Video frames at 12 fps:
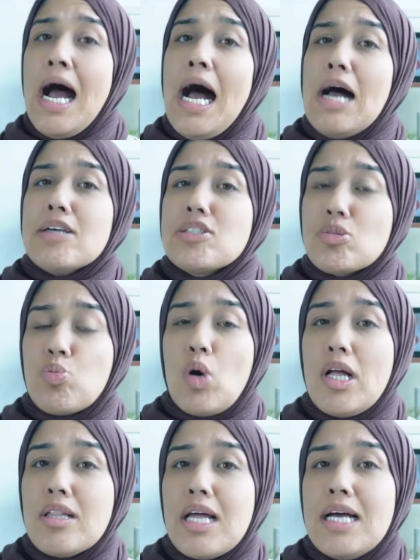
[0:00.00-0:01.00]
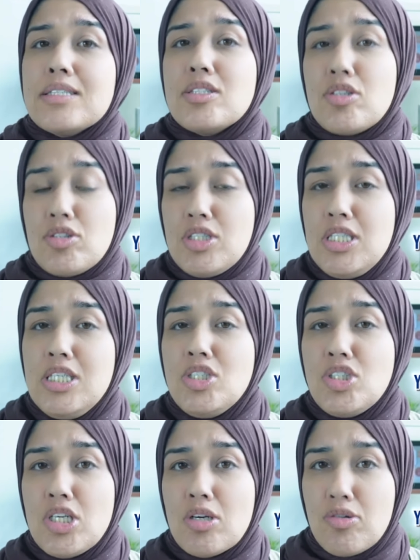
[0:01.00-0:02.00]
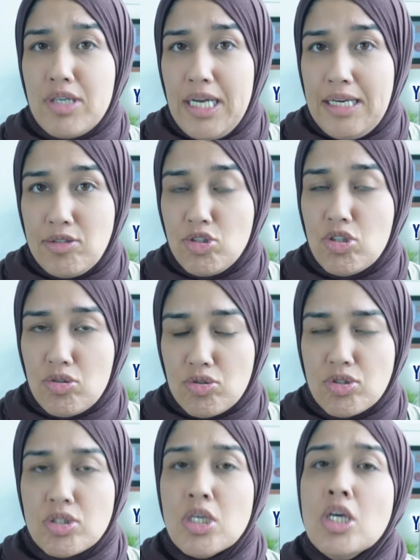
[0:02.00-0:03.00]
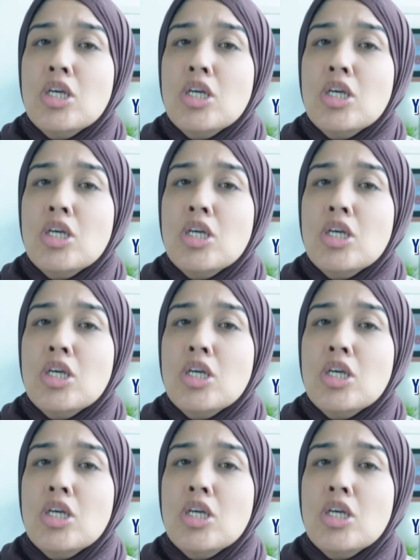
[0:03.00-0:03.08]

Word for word: as well as your teaching credentials.